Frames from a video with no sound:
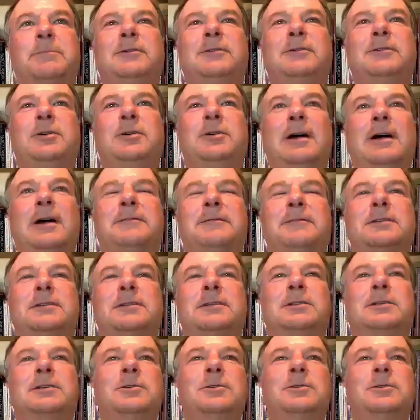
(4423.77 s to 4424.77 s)
You have to do
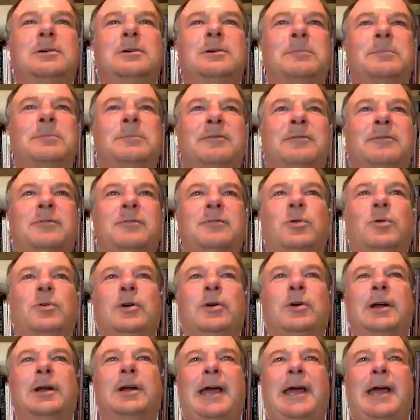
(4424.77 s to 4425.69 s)
it before and after.